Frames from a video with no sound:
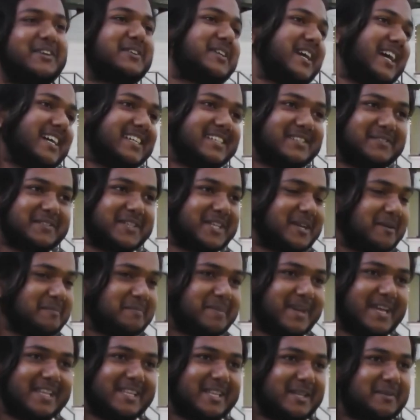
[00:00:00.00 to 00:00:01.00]
can't even
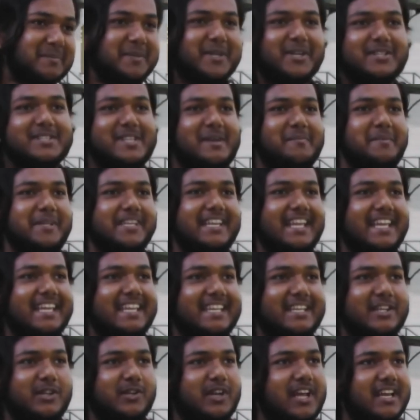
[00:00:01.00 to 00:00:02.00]
compare that because in
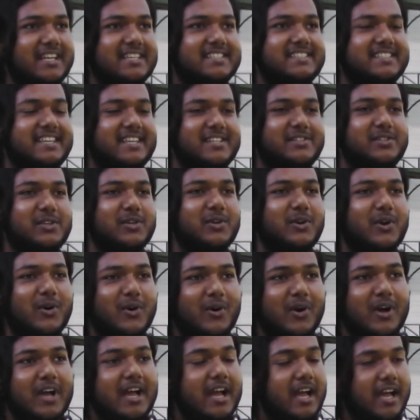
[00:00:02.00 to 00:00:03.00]
United States you
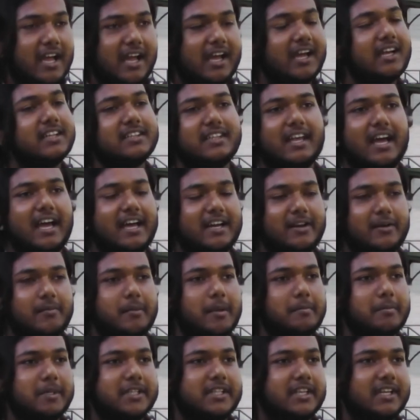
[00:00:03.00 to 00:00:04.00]
go, I
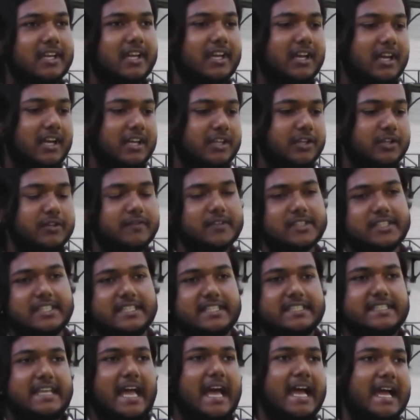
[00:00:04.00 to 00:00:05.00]
remember the
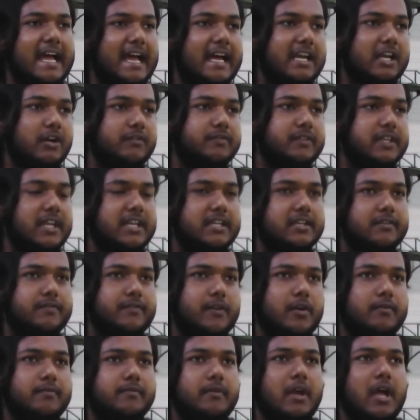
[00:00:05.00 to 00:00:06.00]
universities I had offer letter
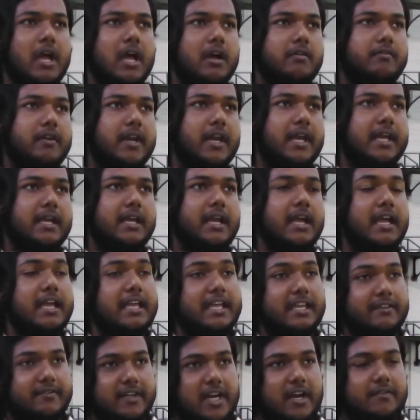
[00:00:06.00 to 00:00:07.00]
from were
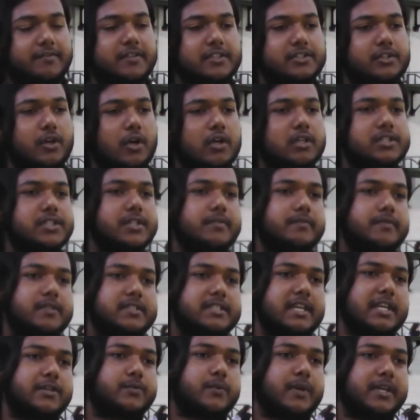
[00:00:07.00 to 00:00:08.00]
even after scholarship
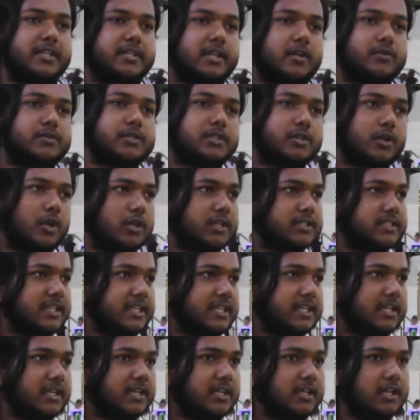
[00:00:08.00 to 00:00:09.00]
was $20,000 a
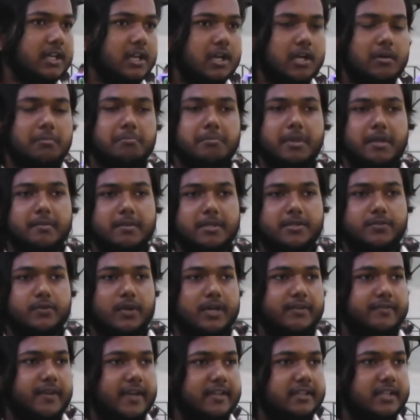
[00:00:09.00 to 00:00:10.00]
year, maybe mm-hmm.
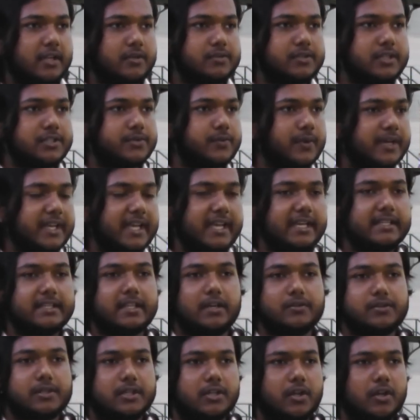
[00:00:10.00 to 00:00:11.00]
$25,000,
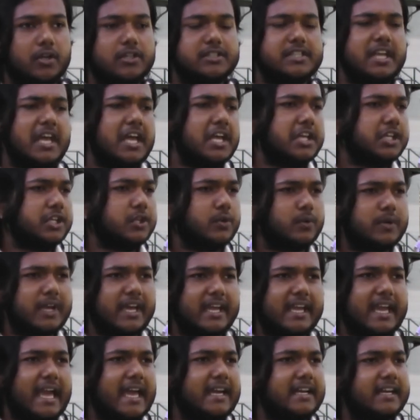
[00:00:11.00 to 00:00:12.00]
$28,000,
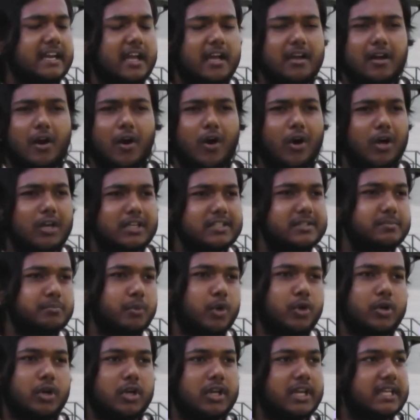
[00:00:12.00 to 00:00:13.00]
UK, Canada, all is
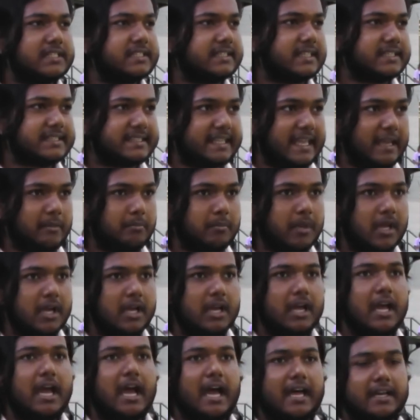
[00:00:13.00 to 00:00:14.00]
more or less the same.
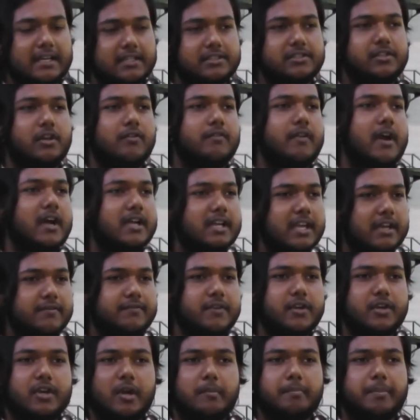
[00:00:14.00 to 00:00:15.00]
And in Slovakia, if
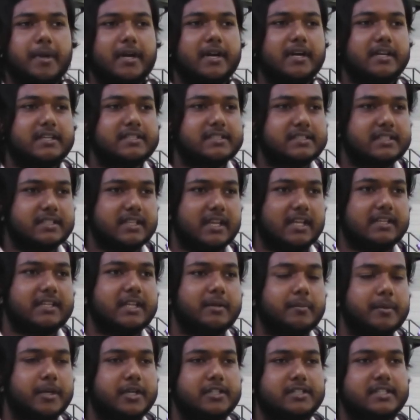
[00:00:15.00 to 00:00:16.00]
you compare it, it's
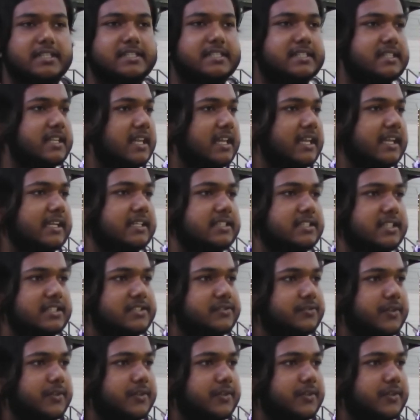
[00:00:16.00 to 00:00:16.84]
nothing because it's just